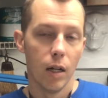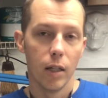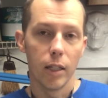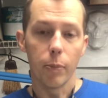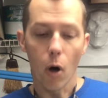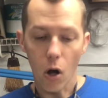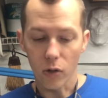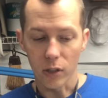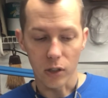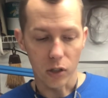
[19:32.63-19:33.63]
The
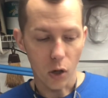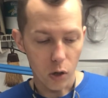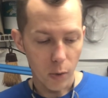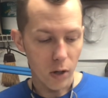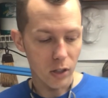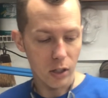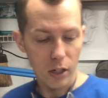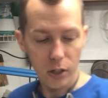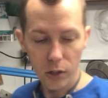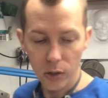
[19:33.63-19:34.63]
pauldrons, the shoulder pauldron is
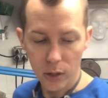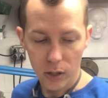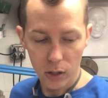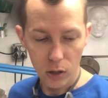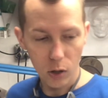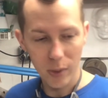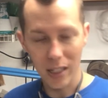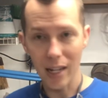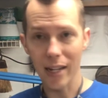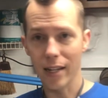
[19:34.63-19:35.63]
going to do. They're going to look a little bit
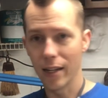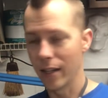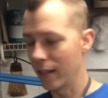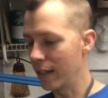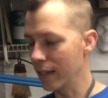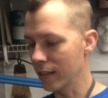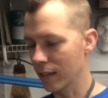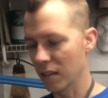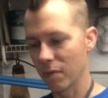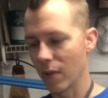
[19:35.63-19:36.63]
like
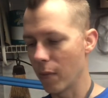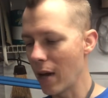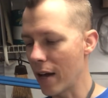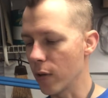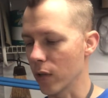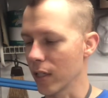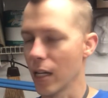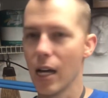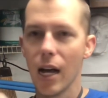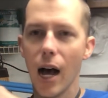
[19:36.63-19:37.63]
this. Not doing it.
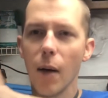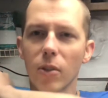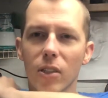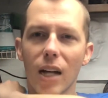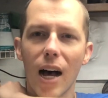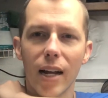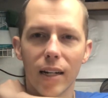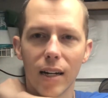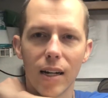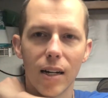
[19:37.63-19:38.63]
I'm just not.
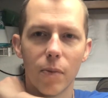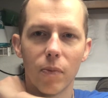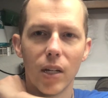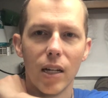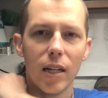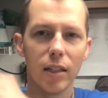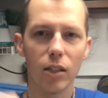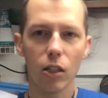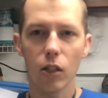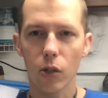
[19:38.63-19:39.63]
Does
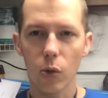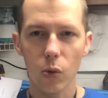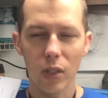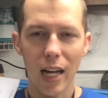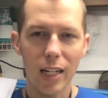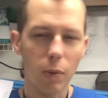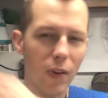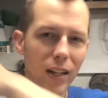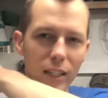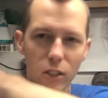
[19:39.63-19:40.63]
it look cool? Yes, but I've
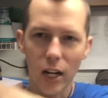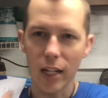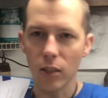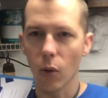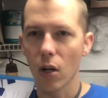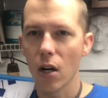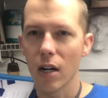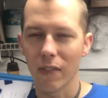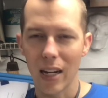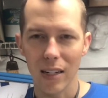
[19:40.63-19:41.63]
got like chains going on.
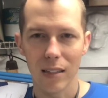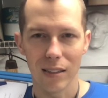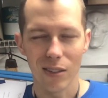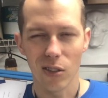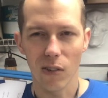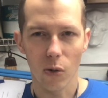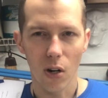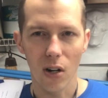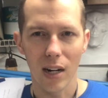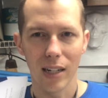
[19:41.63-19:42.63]
I've got stuff going
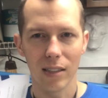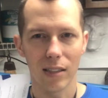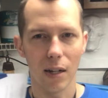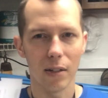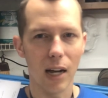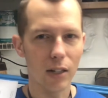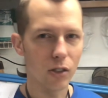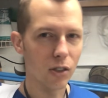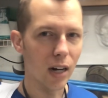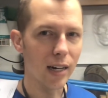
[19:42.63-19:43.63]
on. I'm not
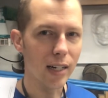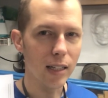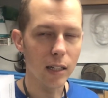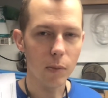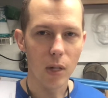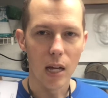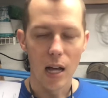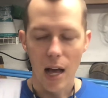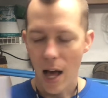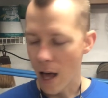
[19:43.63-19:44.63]
sure I need them.
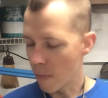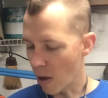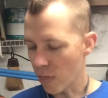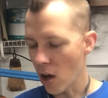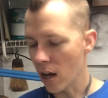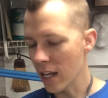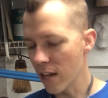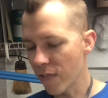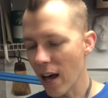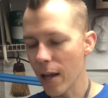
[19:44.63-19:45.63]
And my thought,
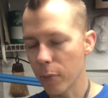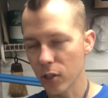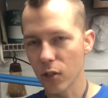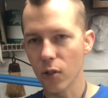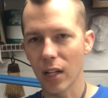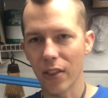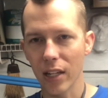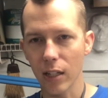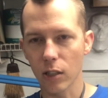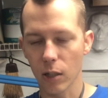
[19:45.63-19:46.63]
if I had pursued it, I think
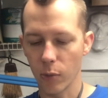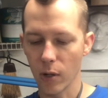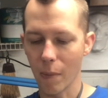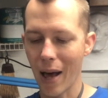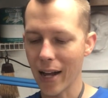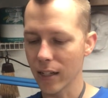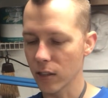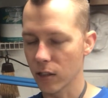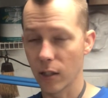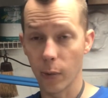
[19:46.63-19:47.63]
I was going to put
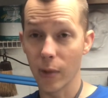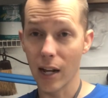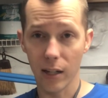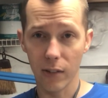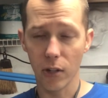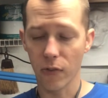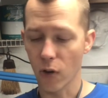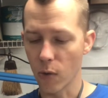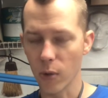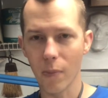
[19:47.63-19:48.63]
magnets. They would have been on EVA
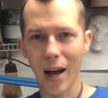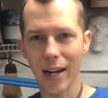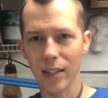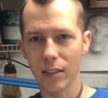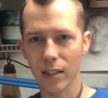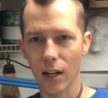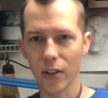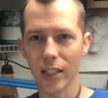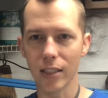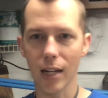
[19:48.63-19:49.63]
foam. Put magnets on
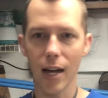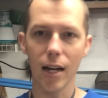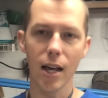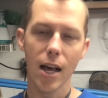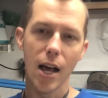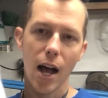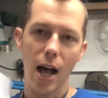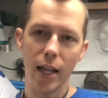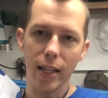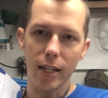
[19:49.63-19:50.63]
the inside
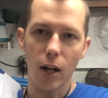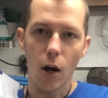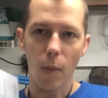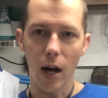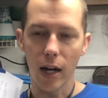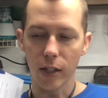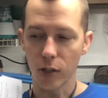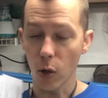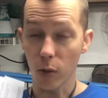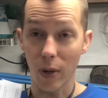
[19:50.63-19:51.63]
And then on my
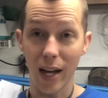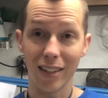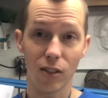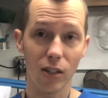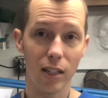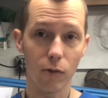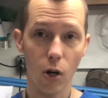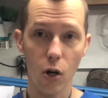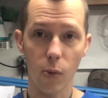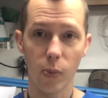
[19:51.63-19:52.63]
shoulder pads that are in the
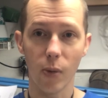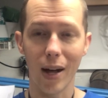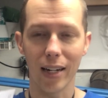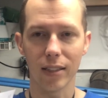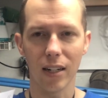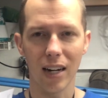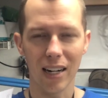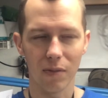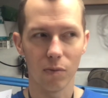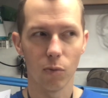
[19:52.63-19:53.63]
robe, put magnets there.
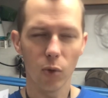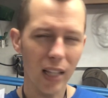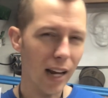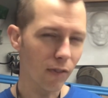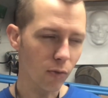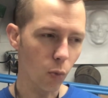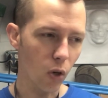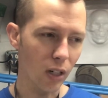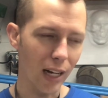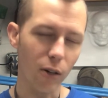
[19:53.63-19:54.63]
And would that have
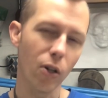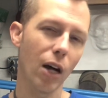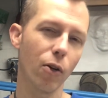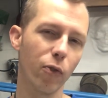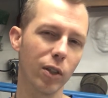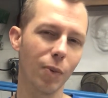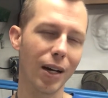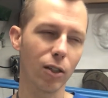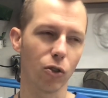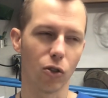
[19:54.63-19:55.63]
worked? I don't know. I don't know if these
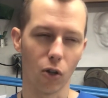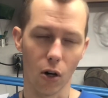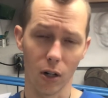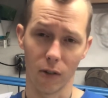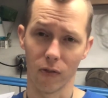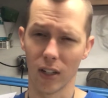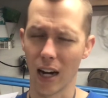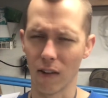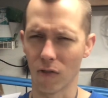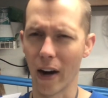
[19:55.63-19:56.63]
magnets are strong. They're
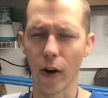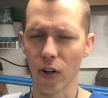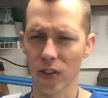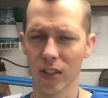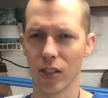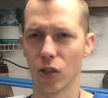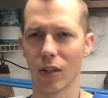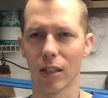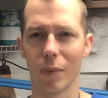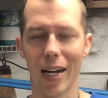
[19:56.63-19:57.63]
not rare earth, they're just
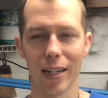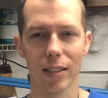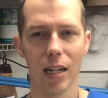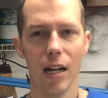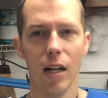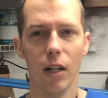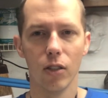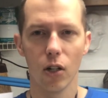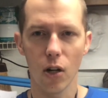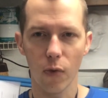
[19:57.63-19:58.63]
regular magnets.
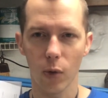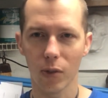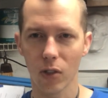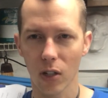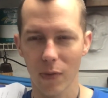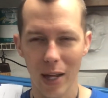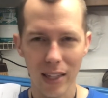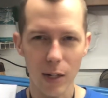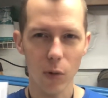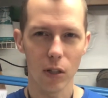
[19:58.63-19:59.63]
Don't know if it would have been strong enough. I
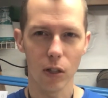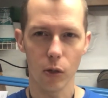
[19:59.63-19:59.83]
think it would have looked